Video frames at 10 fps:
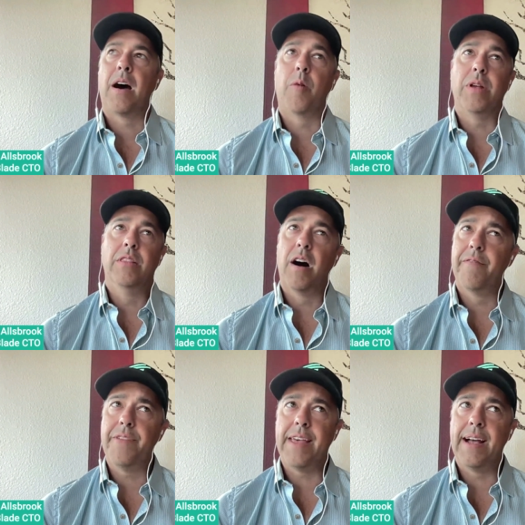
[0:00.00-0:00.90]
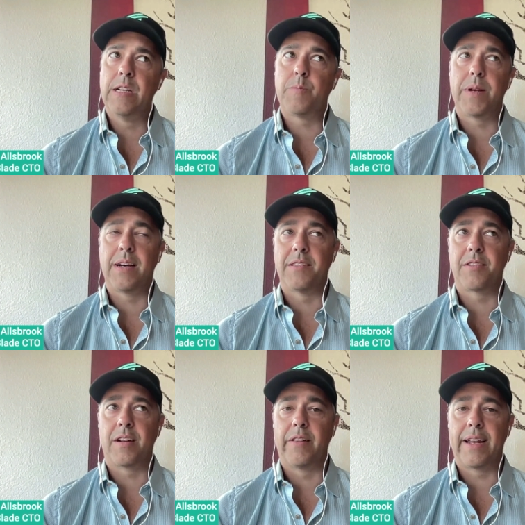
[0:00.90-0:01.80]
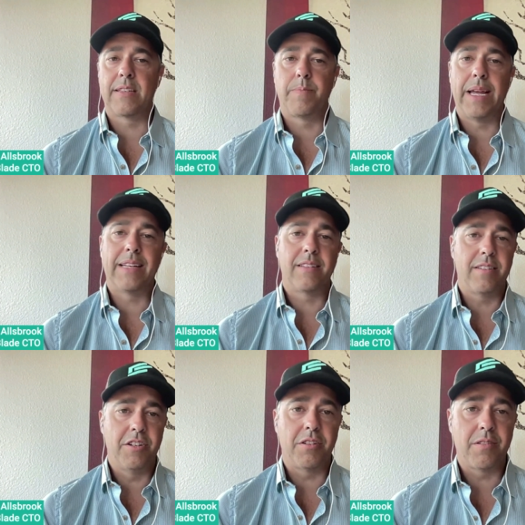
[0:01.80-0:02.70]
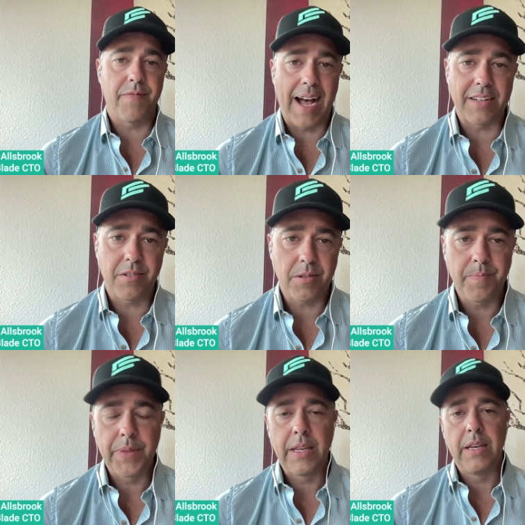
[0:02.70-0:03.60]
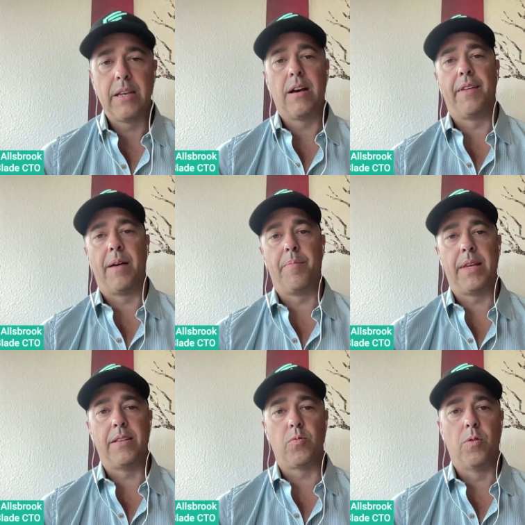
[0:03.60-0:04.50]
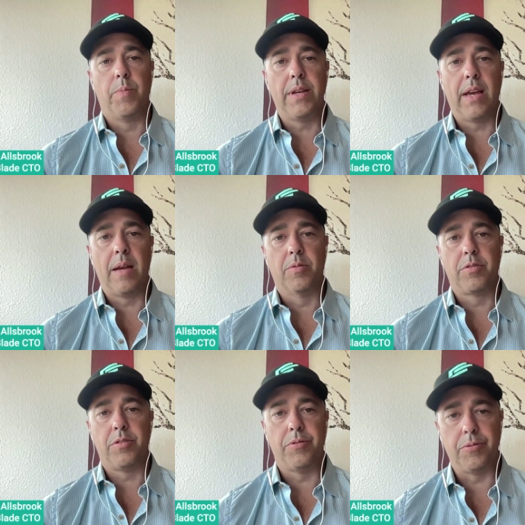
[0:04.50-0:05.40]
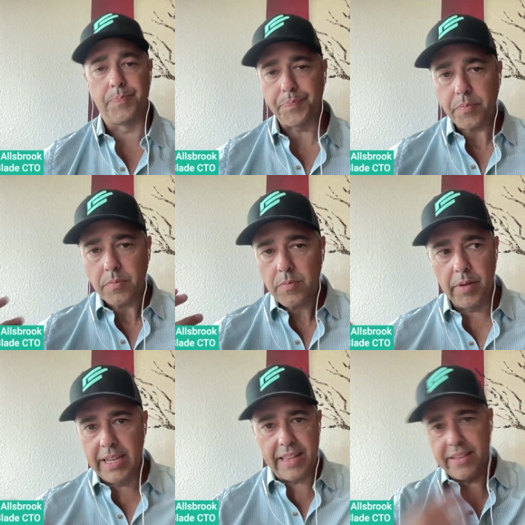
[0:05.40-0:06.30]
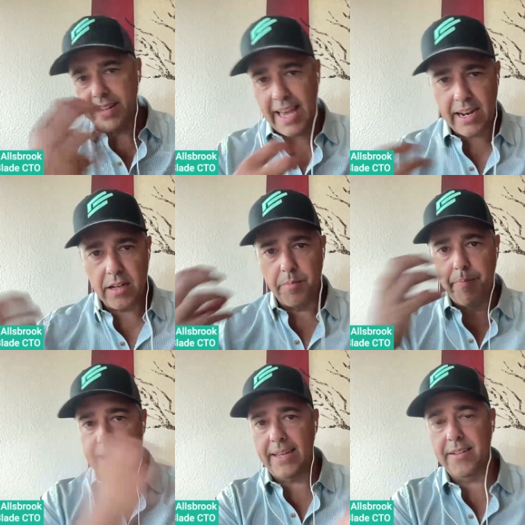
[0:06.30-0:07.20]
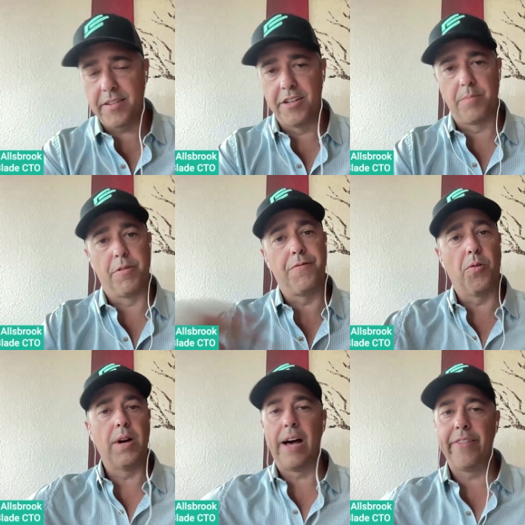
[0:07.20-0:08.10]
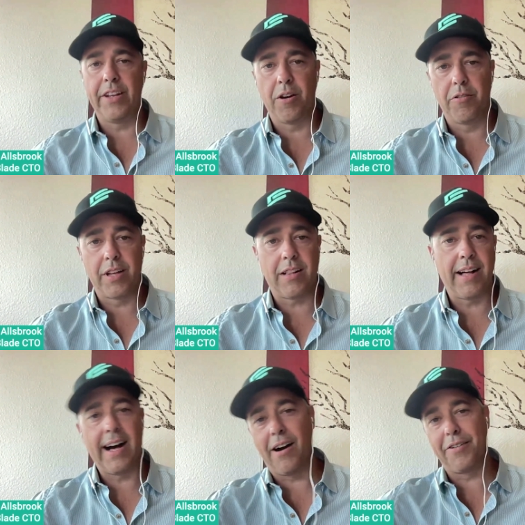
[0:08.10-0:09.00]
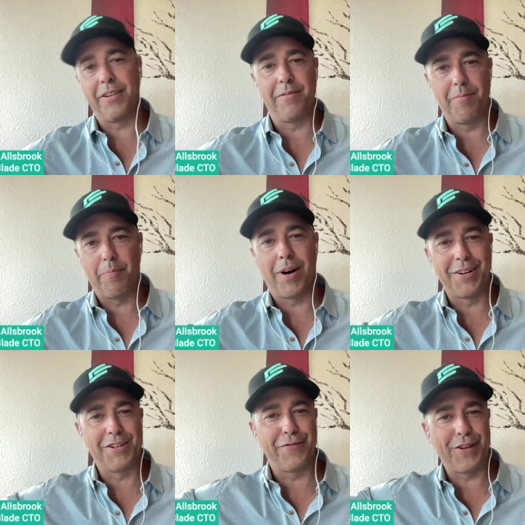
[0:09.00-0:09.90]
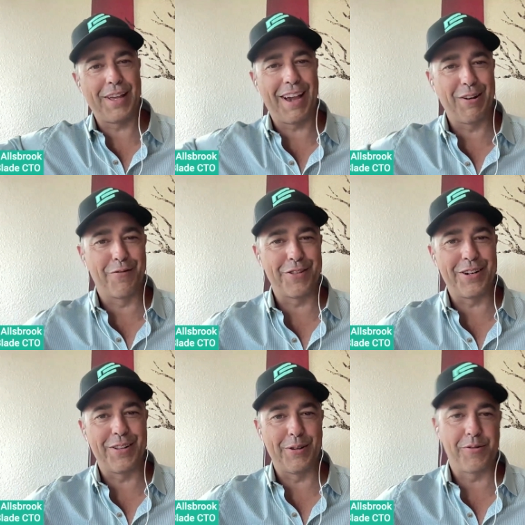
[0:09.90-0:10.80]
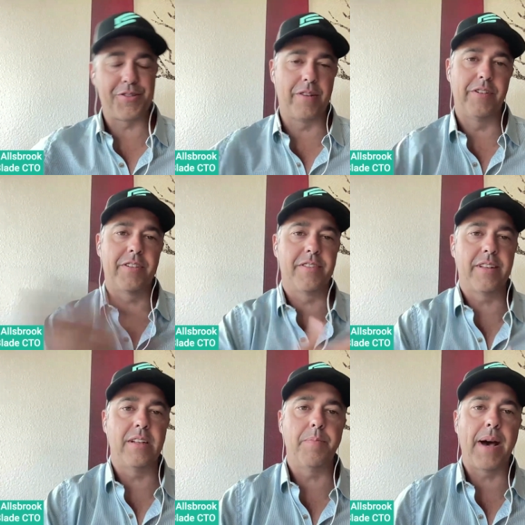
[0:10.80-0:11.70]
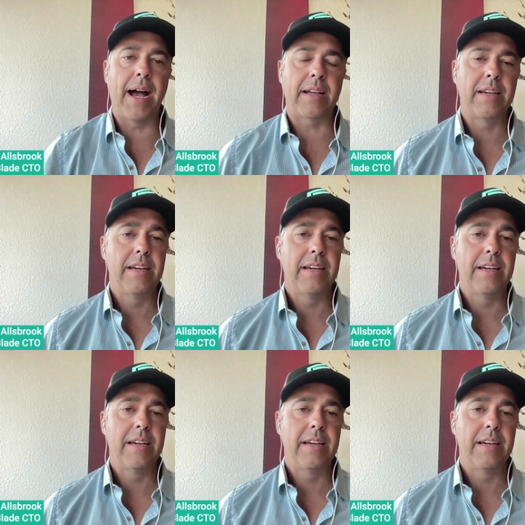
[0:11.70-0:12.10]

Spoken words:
We love the edge because it's going to let us make decisions faster. That means we'll be able to get the data, make a decision before having to go to the cloud and pontificate over there in those servers and send it back.